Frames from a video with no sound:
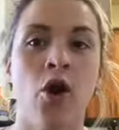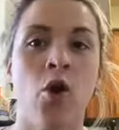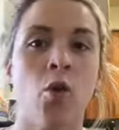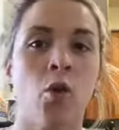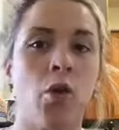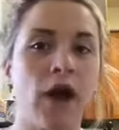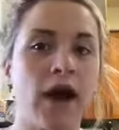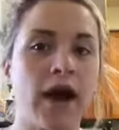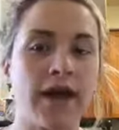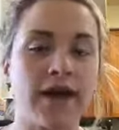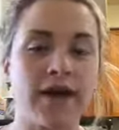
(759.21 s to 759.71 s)

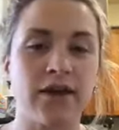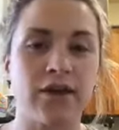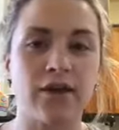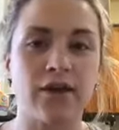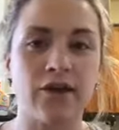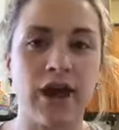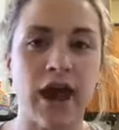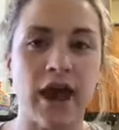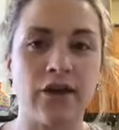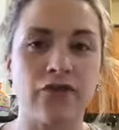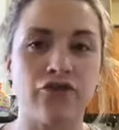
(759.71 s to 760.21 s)
why you're
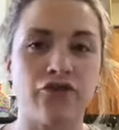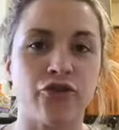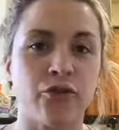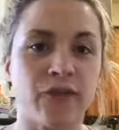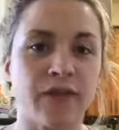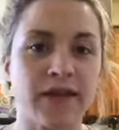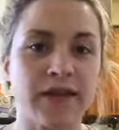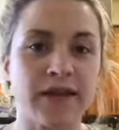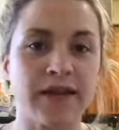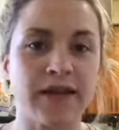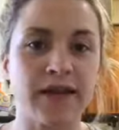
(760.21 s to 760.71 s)
not
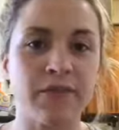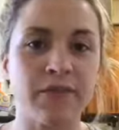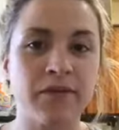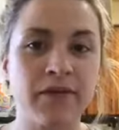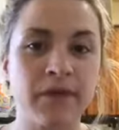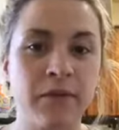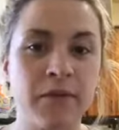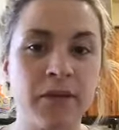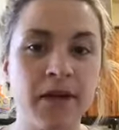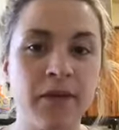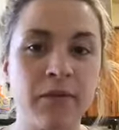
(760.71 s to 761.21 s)
choosing something
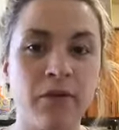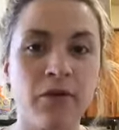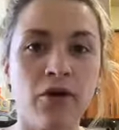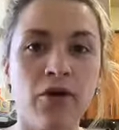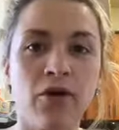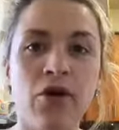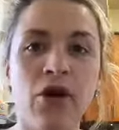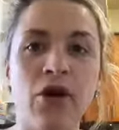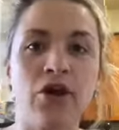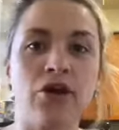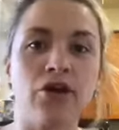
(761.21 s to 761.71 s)
to
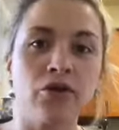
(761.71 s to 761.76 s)
people,